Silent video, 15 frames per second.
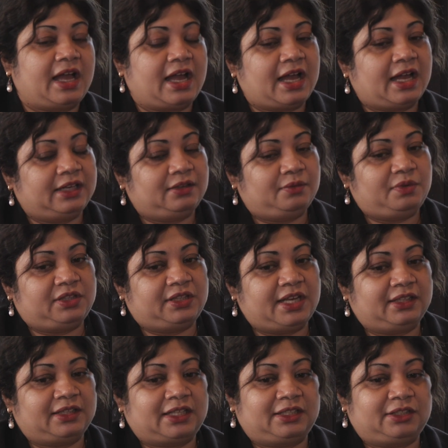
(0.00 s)
and we
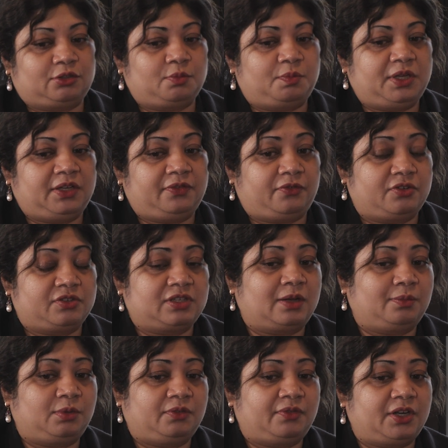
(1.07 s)
think that it could be for
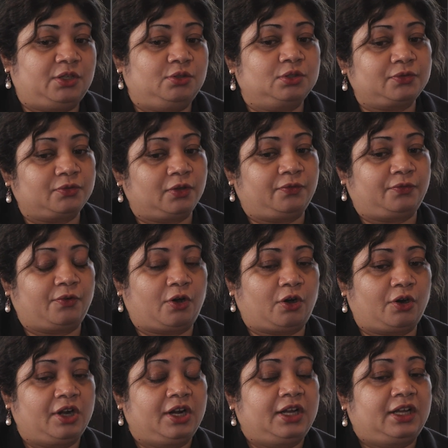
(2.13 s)
example very useful
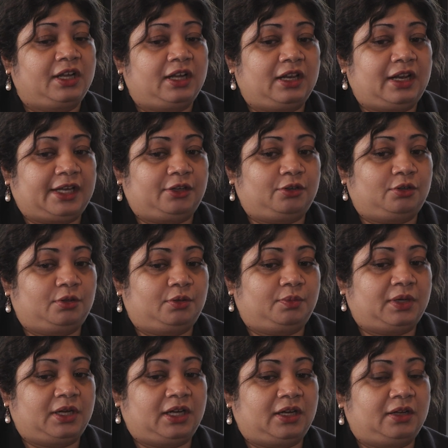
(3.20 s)
for like you know
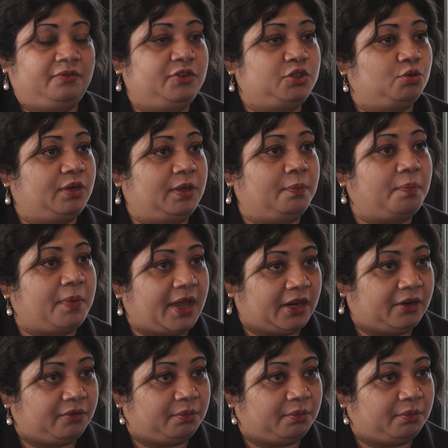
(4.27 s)
uh, visually impaired